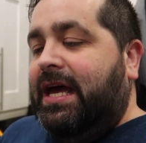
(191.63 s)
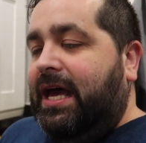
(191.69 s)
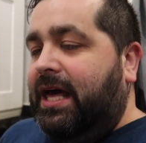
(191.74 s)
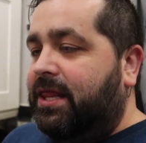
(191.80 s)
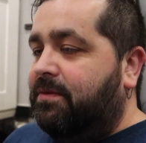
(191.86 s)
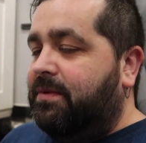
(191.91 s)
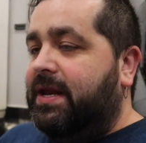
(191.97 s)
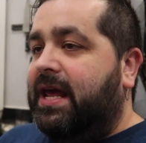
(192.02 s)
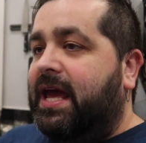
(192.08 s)

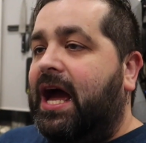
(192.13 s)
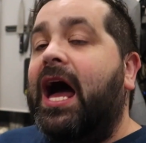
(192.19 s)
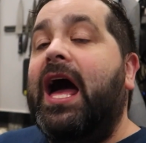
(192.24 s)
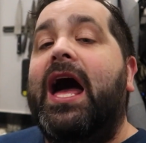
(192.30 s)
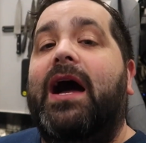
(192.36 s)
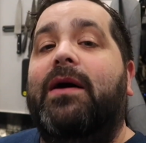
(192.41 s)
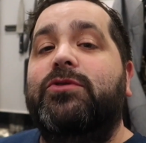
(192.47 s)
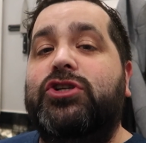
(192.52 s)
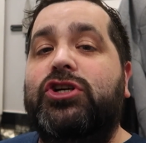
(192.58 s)
At the minute,
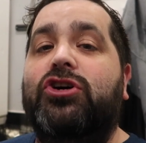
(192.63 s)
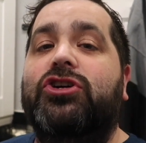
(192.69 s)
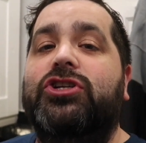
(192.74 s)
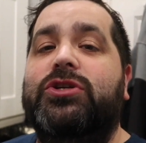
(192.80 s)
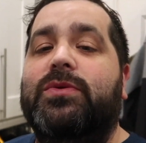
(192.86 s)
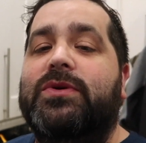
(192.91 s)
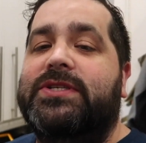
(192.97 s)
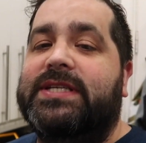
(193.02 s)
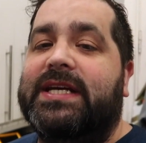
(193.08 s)
I'm sure
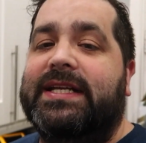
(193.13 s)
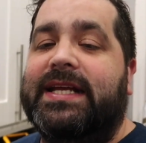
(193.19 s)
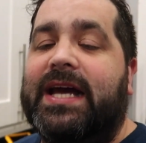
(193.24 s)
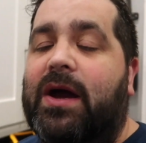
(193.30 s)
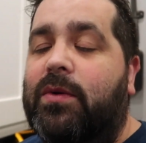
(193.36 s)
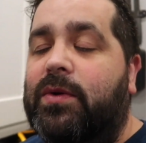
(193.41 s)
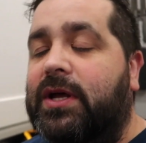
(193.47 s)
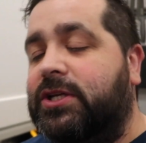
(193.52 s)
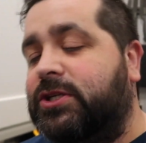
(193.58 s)
she will sit
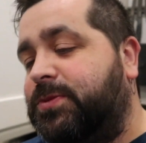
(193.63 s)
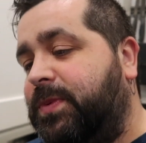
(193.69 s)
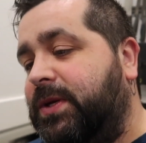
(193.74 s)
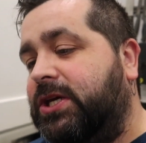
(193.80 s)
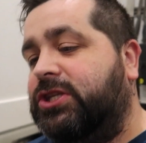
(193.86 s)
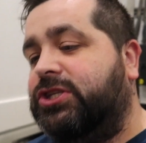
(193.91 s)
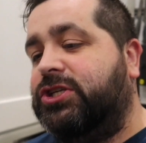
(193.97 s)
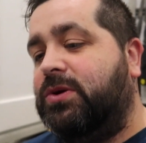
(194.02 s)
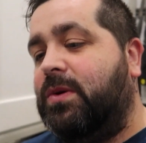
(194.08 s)
down and
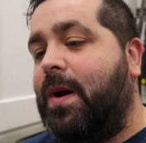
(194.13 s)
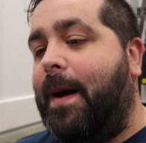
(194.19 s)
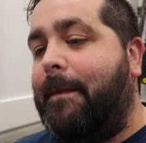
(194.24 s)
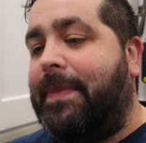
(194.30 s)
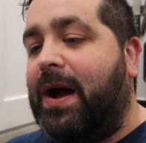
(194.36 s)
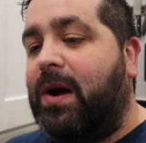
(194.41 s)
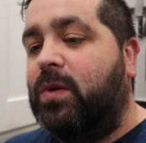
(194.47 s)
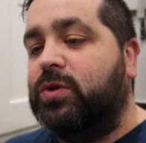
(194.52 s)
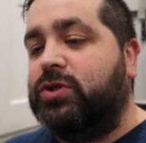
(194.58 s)
speak to you
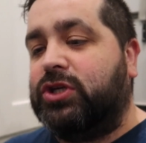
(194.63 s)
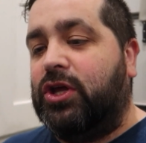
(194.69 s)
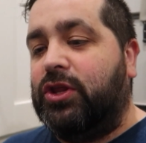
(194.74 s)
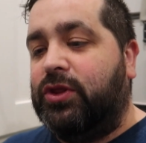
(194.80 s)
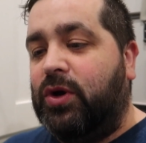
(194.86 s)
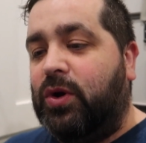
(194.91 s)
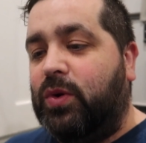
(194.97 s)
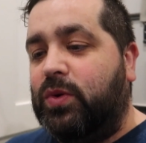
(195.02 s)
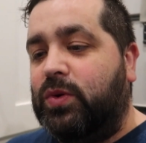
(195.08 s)
about
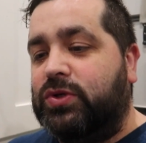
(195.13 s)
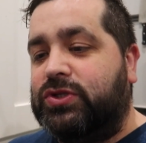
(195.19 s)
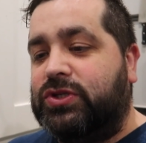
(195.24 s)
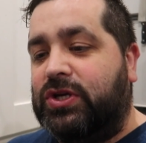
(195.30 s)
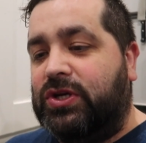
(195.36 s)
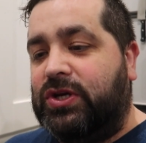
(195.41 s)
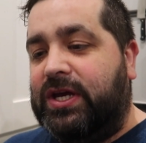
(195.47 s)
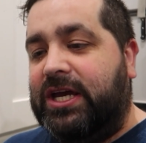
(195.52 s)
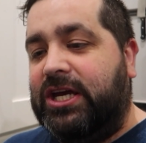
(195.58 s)

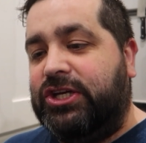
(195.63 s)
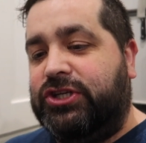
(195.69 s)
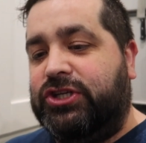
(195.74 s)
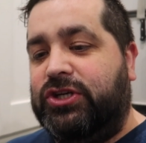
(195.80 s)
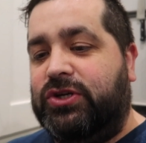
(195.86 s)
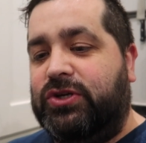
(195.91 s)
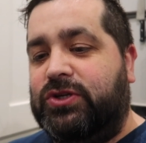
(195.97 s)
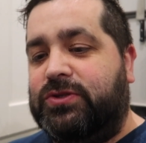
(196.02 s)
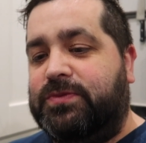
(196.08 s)
those
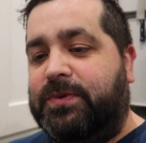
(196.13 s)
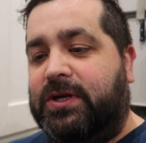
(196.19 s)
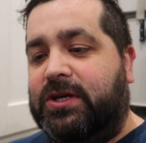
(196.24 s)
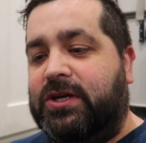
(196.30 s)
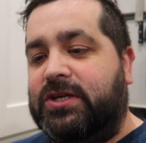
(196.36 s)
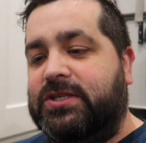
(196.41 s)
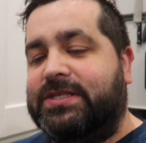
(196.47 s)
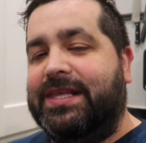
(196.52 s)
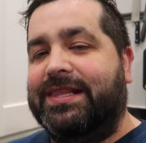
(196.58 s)
issues
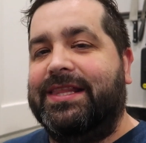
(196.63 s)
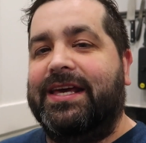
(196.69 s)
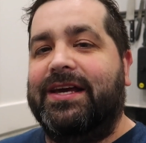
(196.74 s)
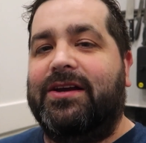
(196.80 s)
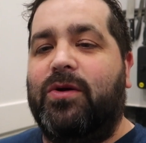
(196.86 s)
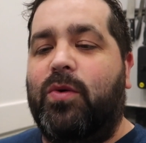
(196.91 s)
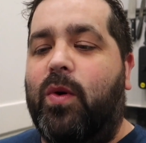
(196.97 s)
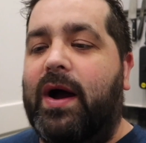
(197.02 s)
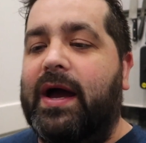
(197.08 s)
because
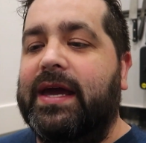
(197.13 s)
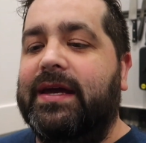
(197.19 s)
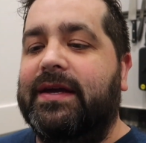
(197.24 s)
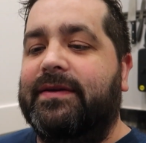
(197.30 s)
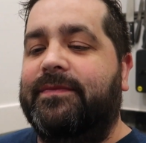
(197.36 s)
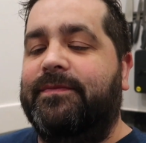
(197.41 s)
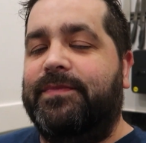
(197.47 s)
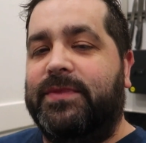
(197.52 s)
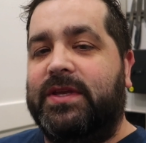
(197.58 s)
they're quite,
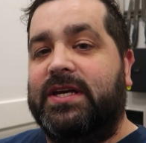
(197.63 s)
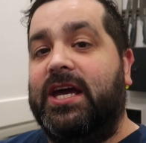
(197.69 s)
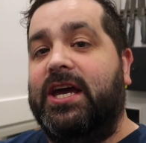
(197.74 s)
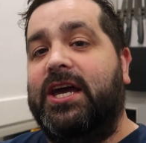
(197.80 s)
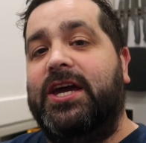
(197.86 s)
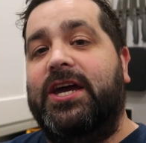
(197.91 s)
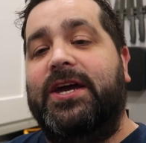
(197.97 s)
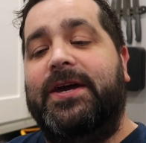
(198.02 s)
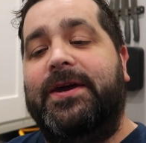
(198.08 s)

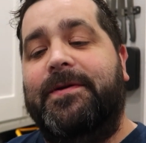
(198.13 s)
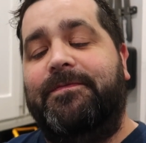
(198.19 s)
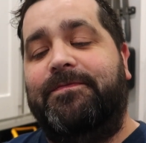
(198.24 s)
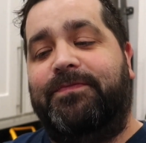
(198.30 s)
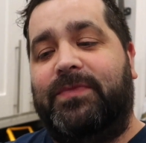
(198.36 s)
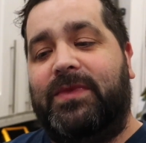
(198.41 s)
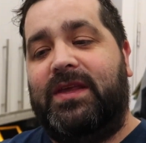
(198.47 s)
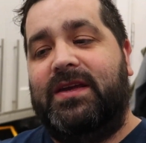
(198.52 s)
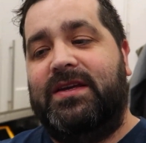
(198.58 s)

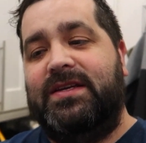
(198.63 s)
um,